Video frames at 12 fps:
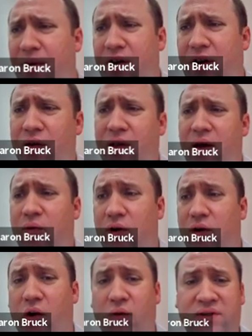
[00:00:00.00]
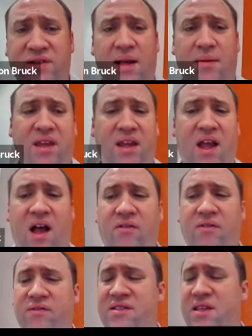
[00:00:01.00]
know them or know something
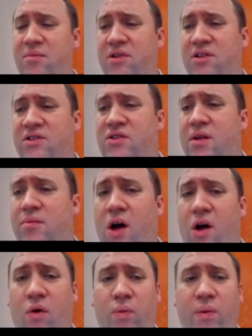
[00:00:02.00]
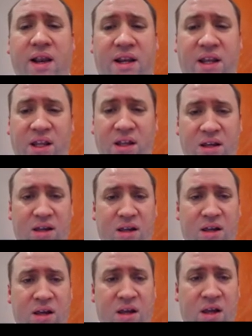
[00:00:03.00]
similar to them already.
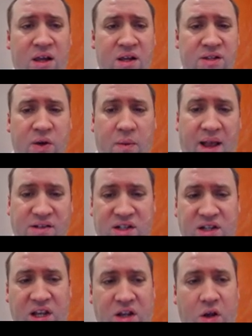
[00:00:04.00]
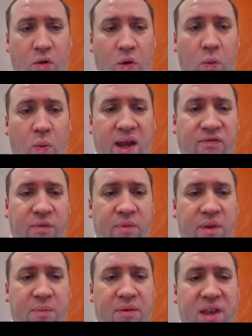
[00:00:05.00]
So I'm actually going to go away from
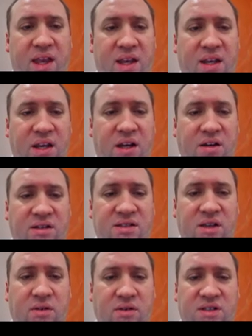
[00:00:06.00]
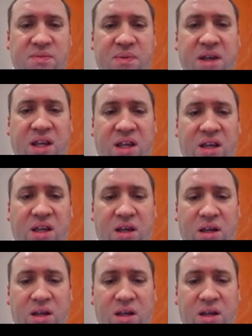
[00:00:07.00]
the plan here, so to speak,